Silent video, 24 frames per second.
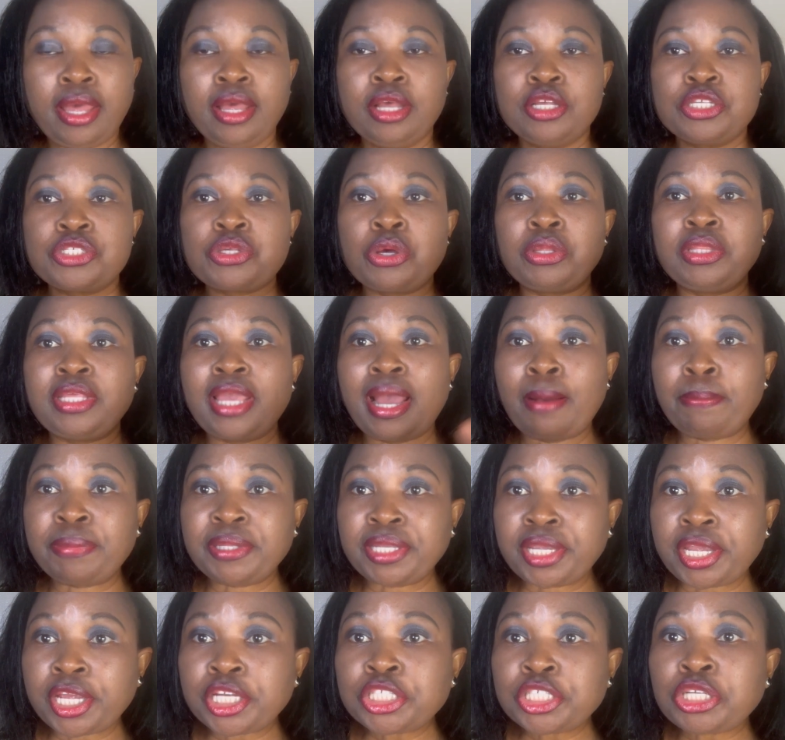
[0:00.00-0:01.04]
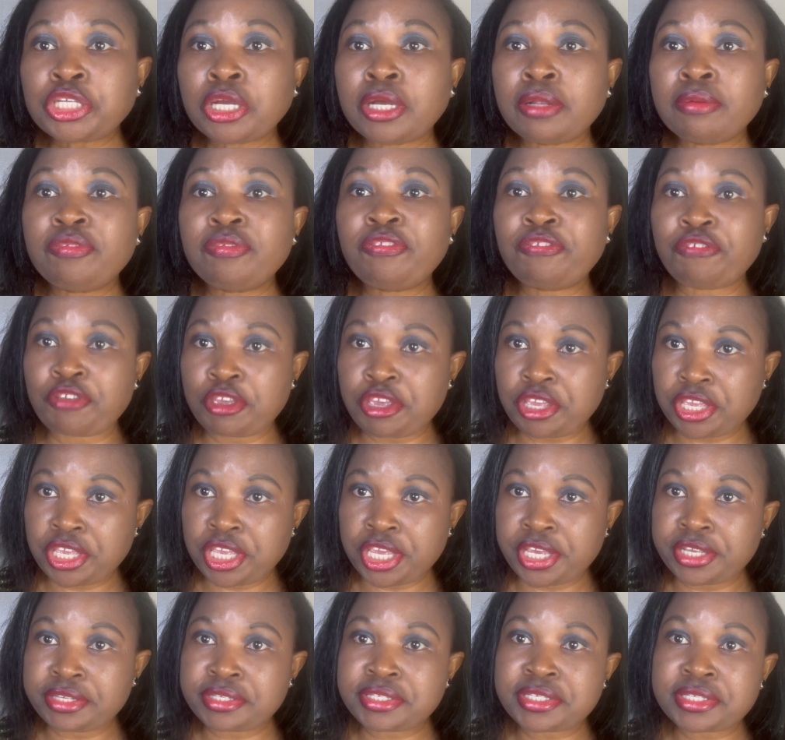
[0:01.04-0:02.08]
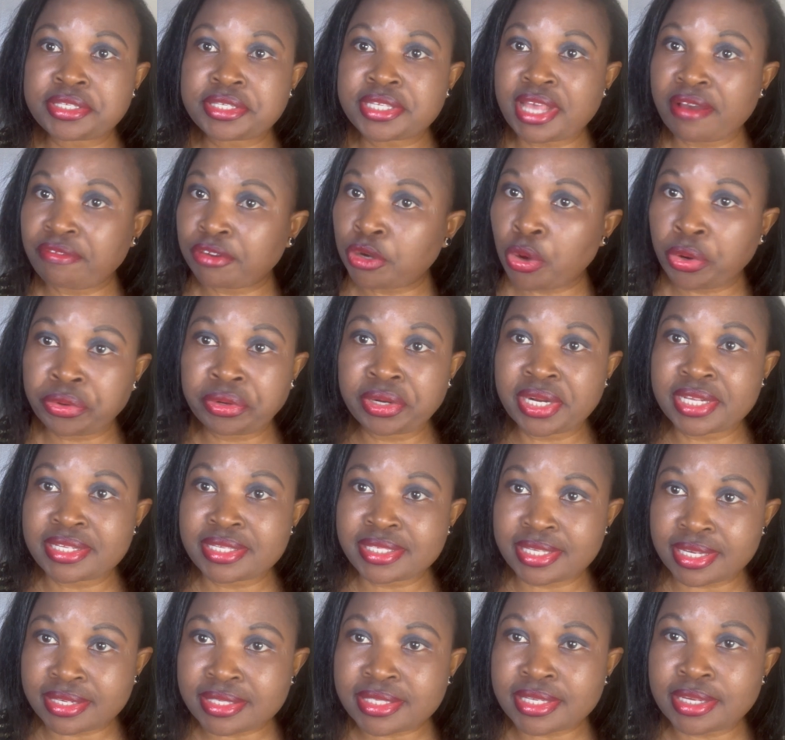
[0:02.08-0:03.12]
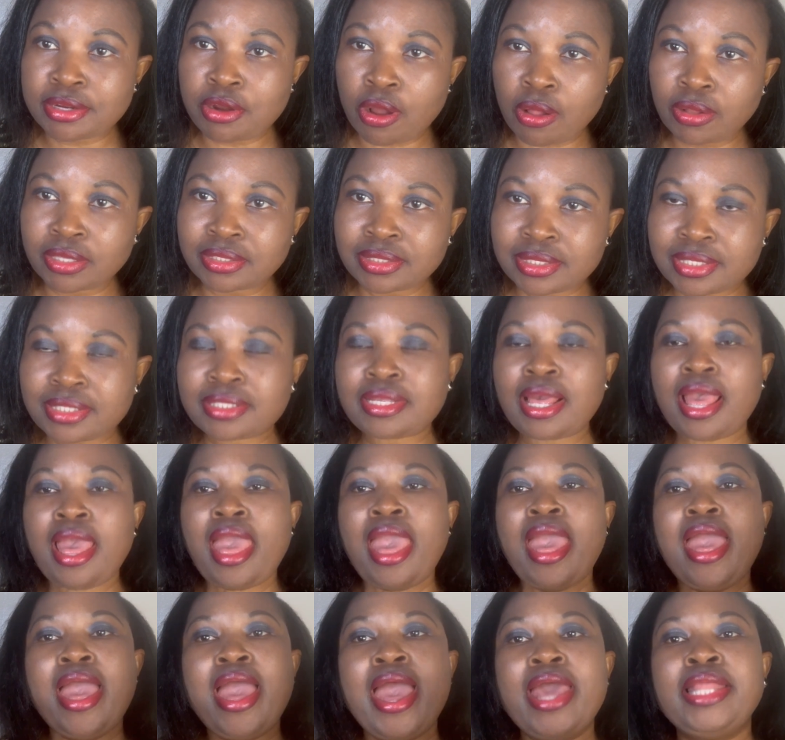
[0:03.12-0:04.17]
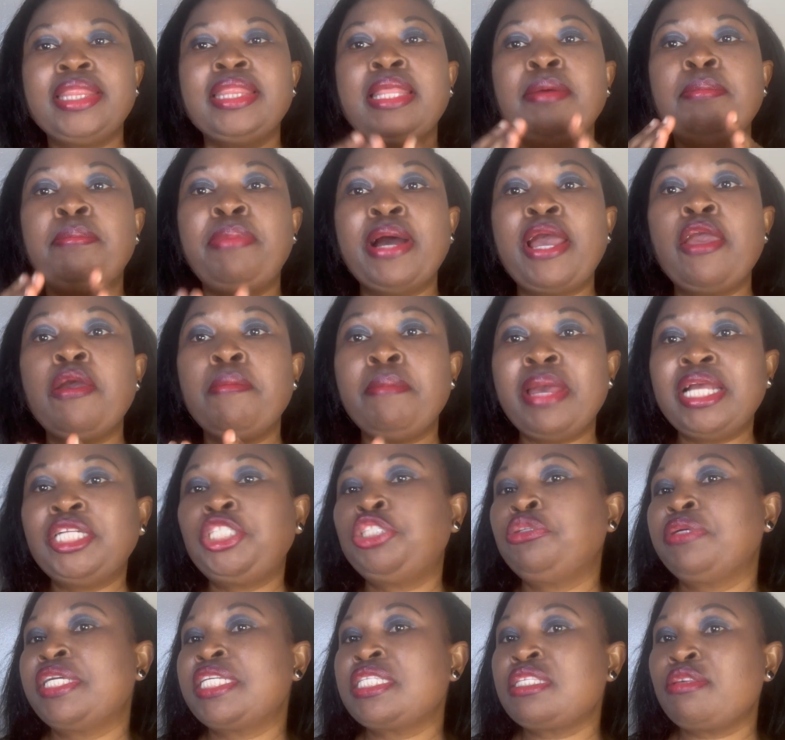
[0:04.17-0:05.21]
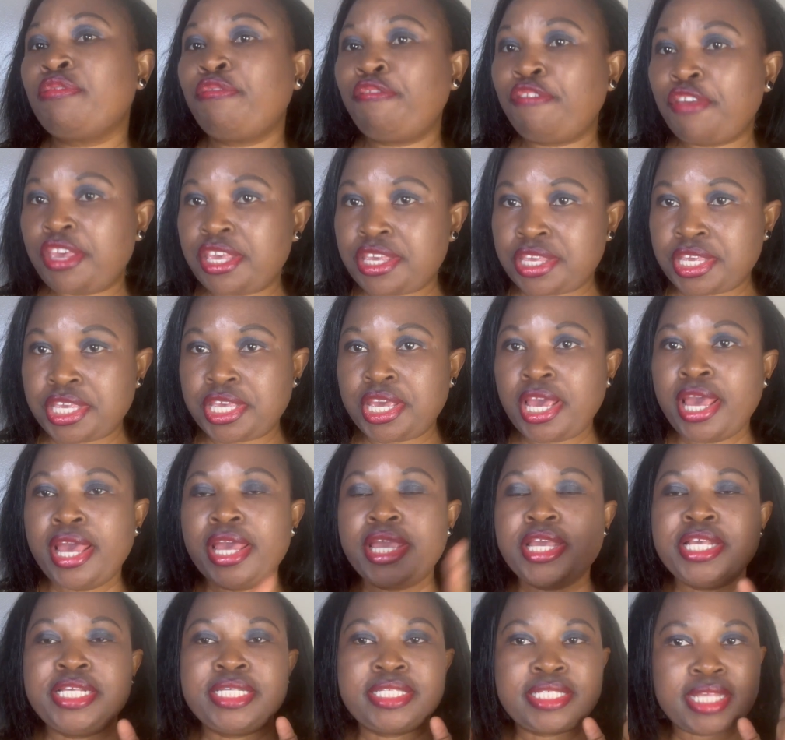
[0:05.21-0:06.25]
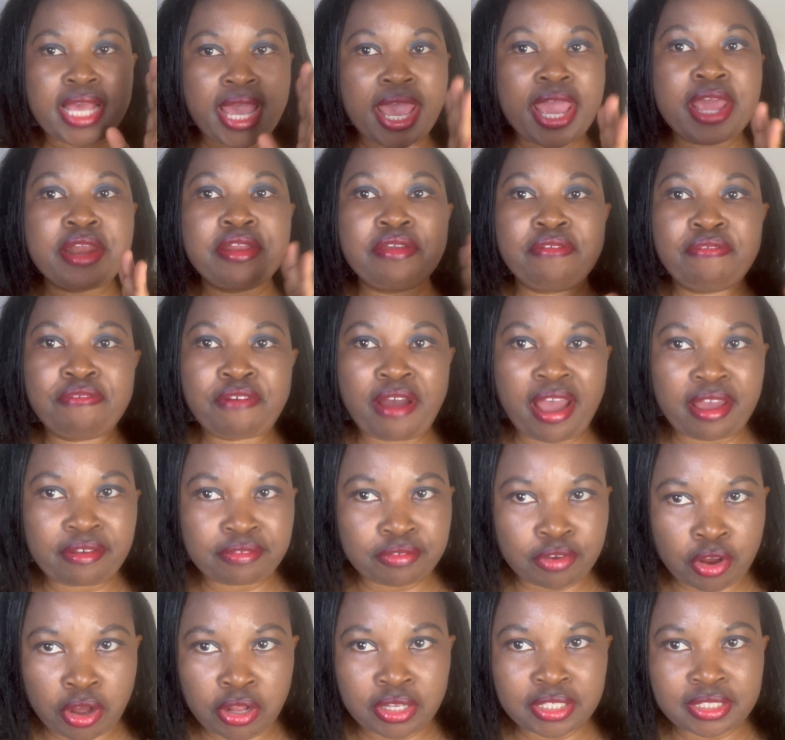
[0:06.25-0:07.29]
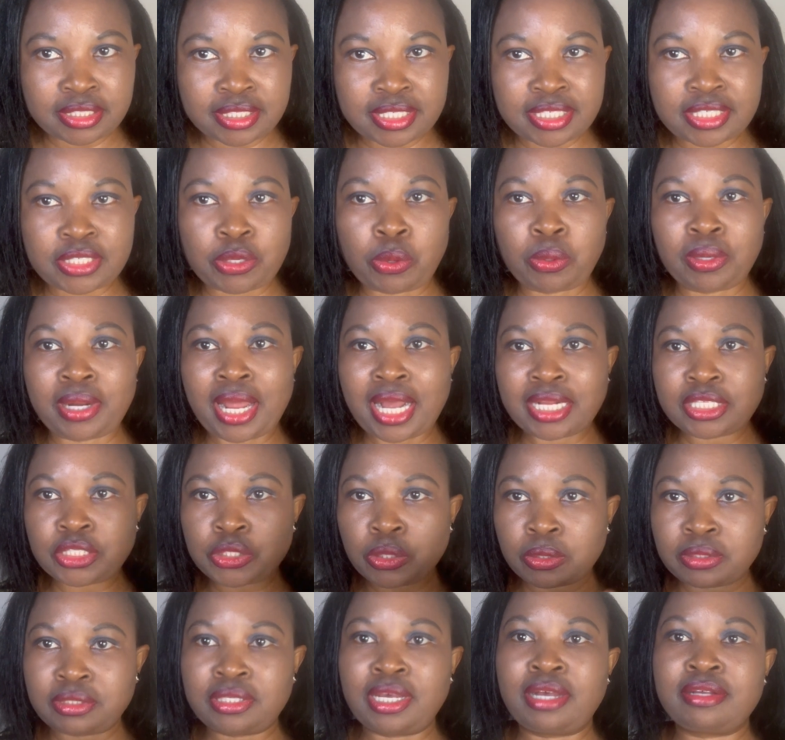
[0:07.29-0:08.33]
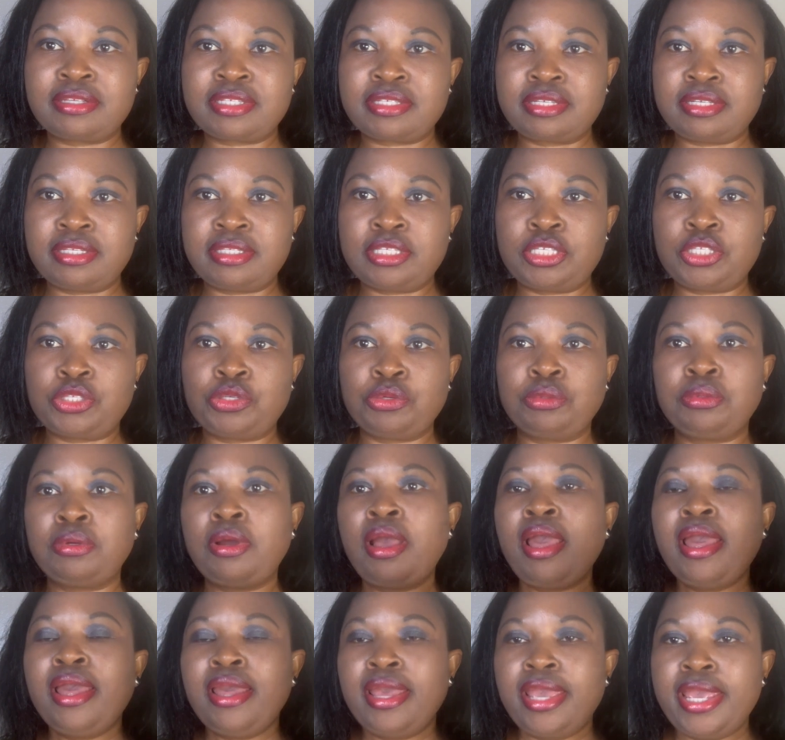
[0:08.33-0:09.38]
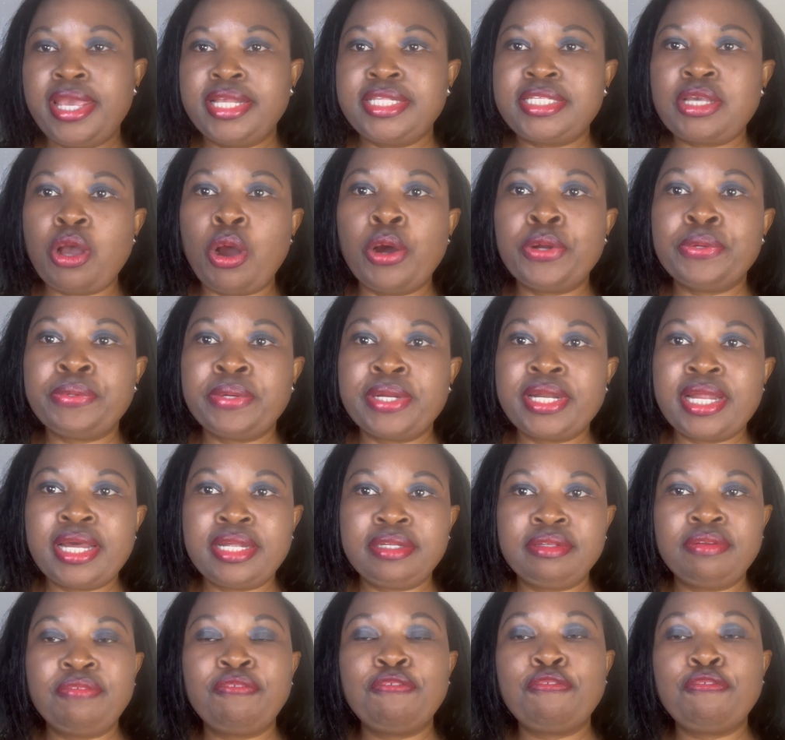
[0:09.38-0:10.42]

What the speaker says: So the application fee is $760 and the biometrics fee is $85. So that totals it to $845.